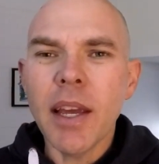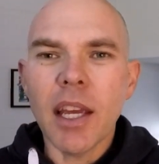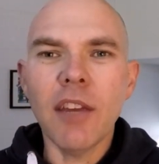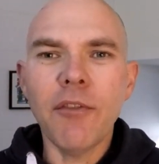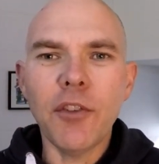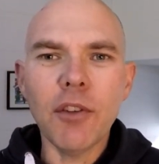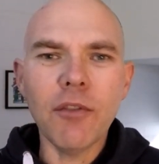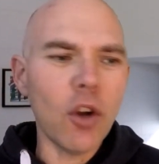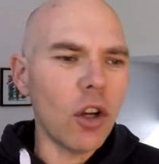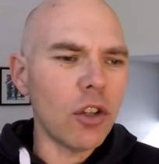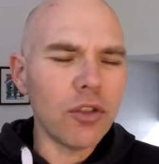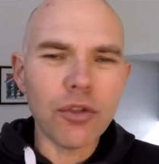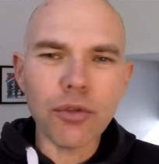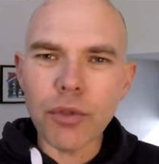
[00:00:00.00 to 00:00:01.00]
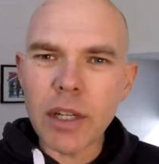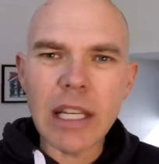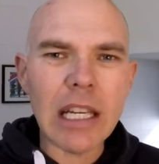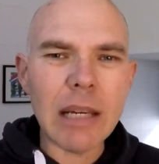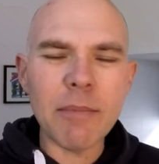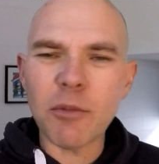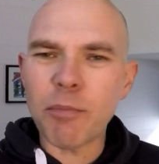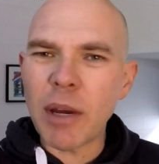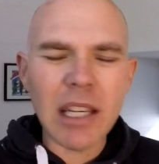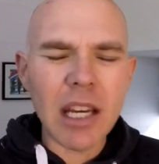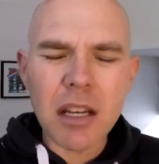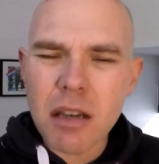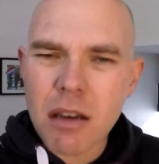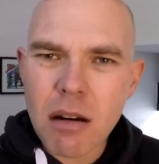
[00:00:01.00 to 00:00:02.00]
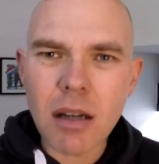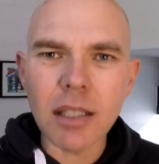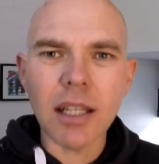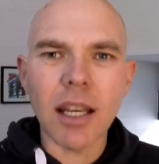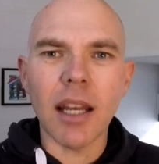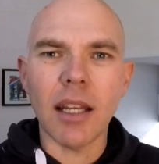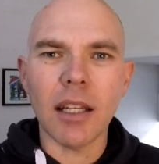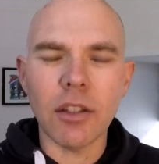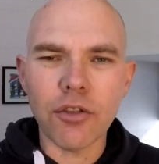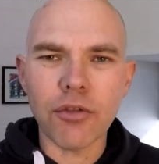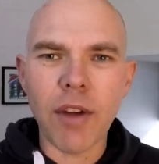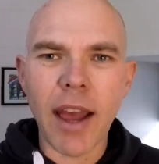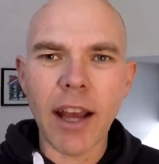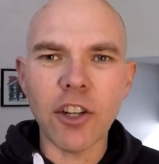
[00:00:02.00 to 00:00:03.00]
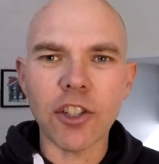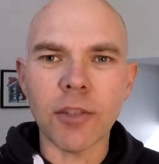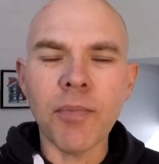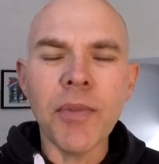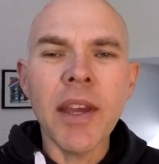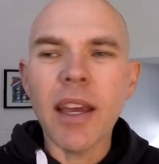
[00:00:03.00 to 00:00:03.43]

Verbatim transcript: if you've got dreams but you're not getting traction,